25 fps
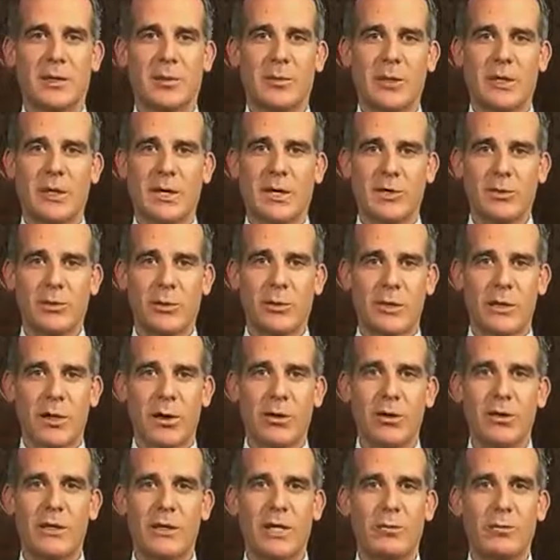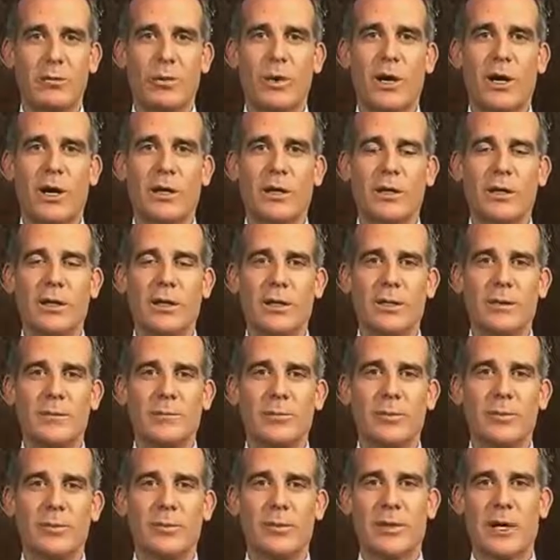because we know that while
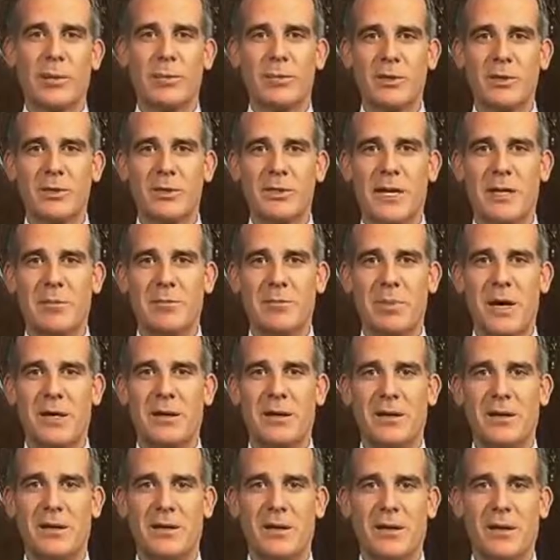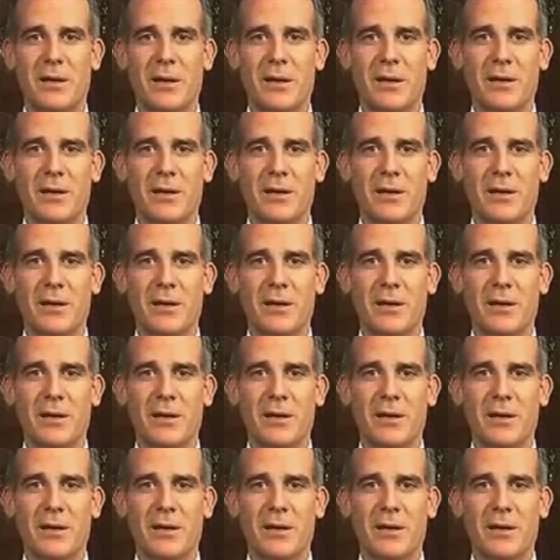numbers get better,